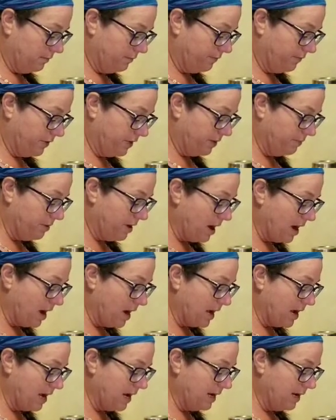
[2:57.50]
for the
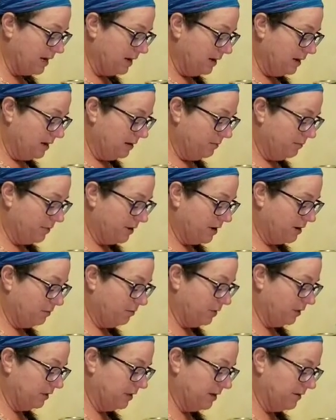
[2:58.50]
pie, but
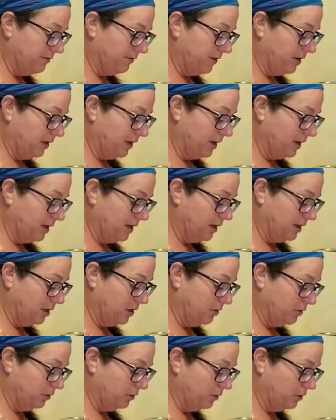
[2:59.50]
we're definitely going to
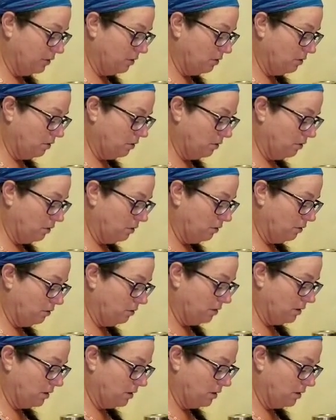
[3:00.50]
use the whole